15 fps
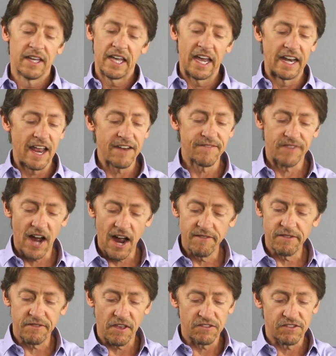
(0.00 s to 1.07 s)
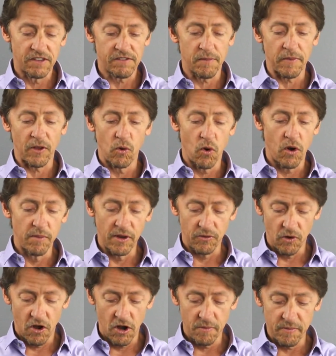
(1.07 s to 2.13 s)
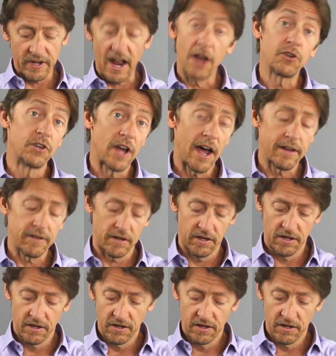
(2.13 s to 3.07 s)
an 8.5 if they see something horribly wrong, but I do not.